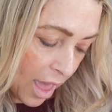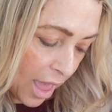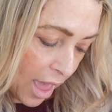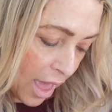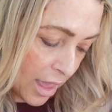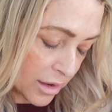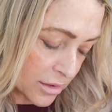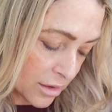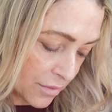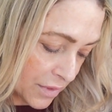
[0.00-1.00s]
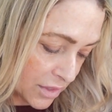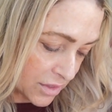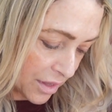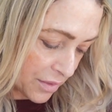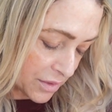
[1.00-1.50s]
And they
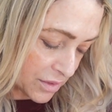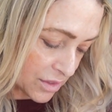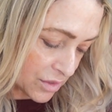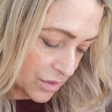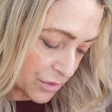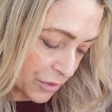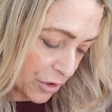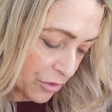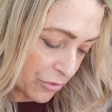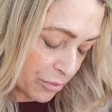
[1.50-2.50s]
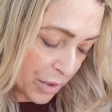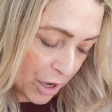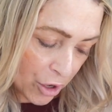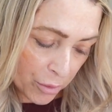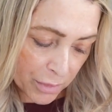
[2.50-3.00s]
say this is free of
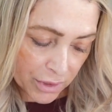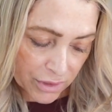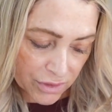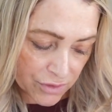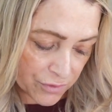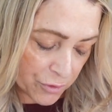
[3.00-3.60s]
parabens,